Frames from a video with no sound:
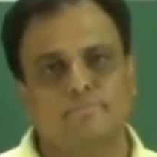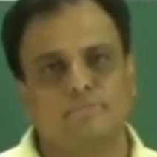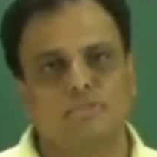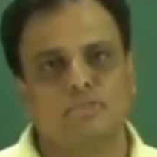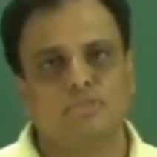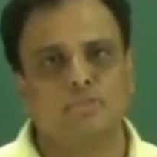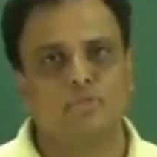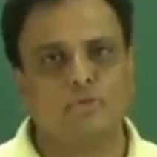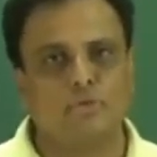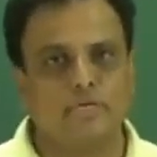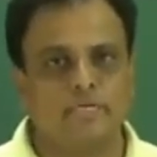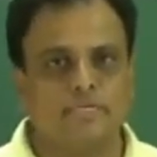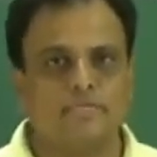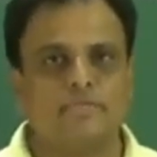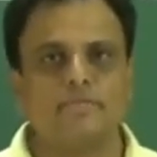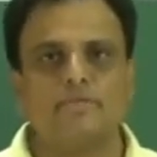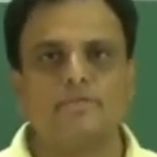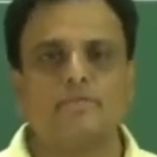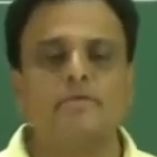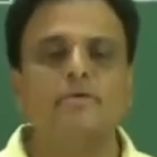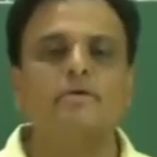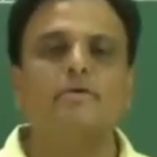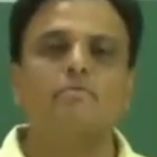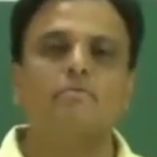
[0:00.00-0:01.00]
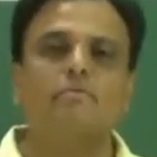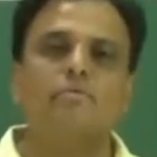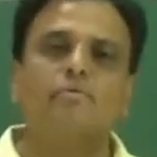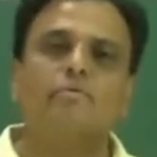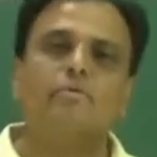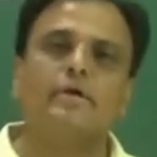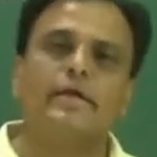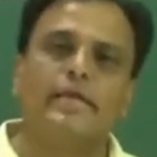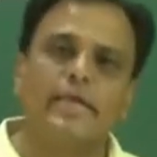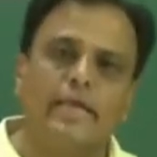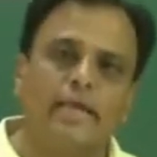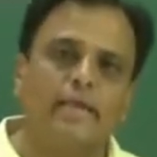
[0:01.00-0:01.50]
So let us
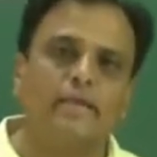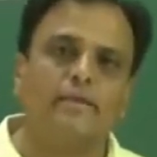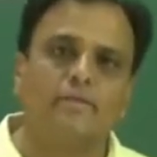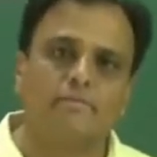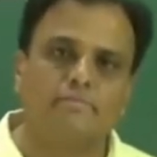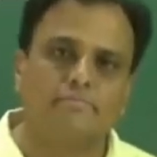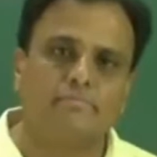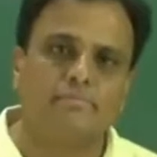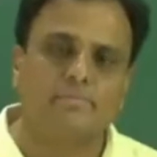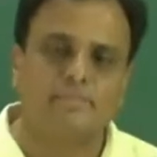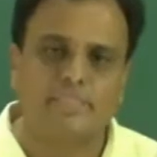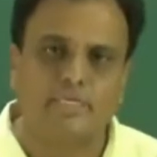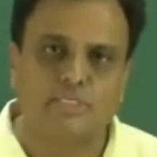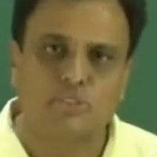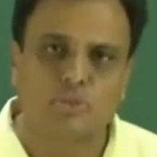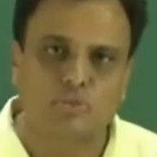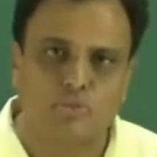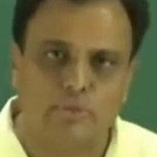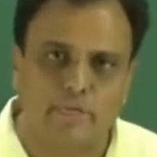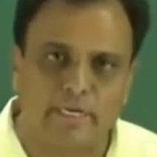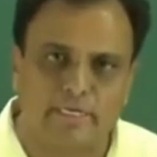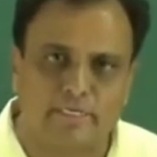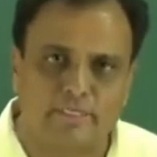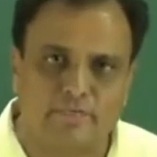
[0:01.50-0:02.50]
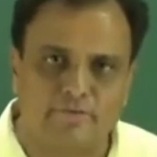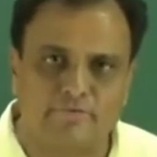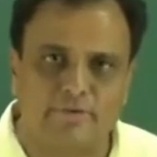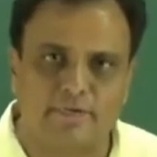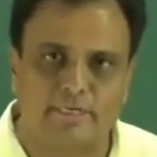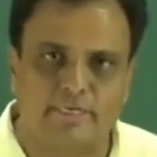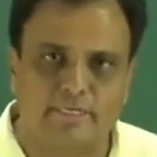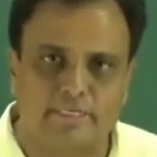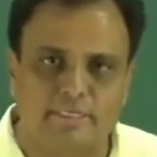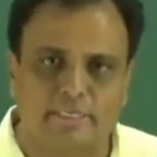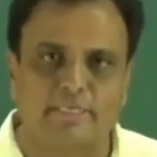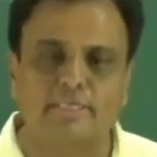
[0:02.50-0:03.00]
again, dear students, we
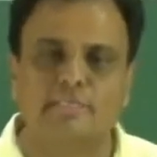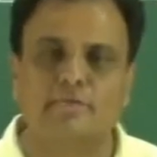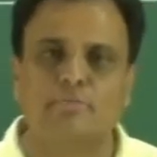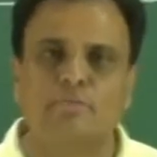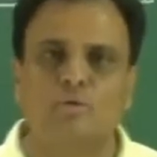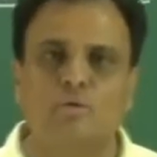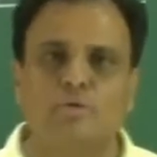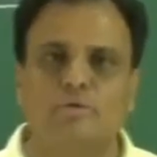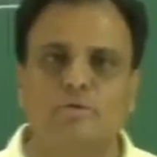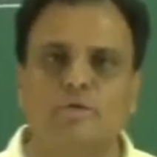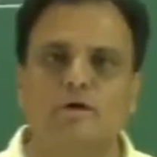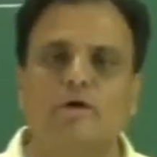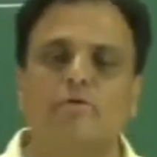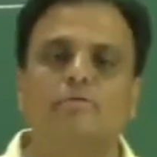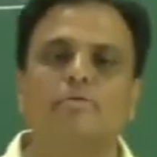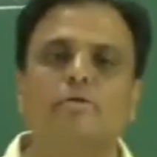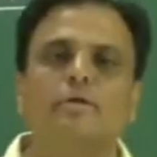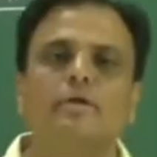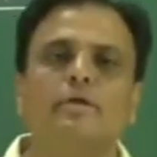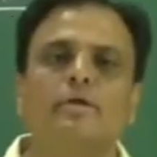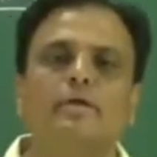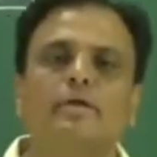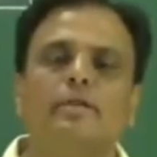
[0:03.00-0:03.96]
will discuss about now.